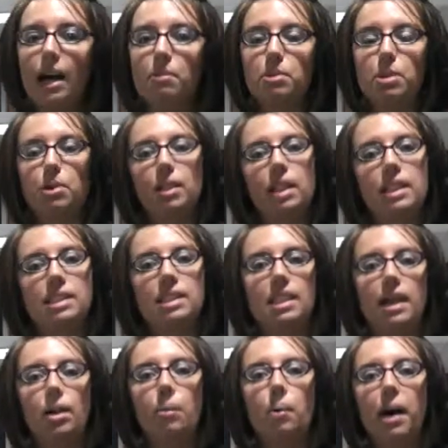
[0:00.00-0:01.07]
so it can
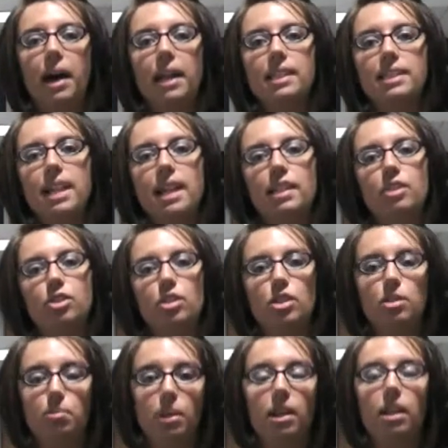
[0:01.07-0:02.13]
stay quiet, and it's
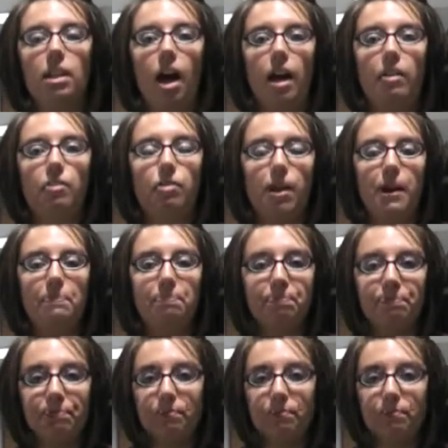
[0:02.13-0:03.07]
just been a lot of fun.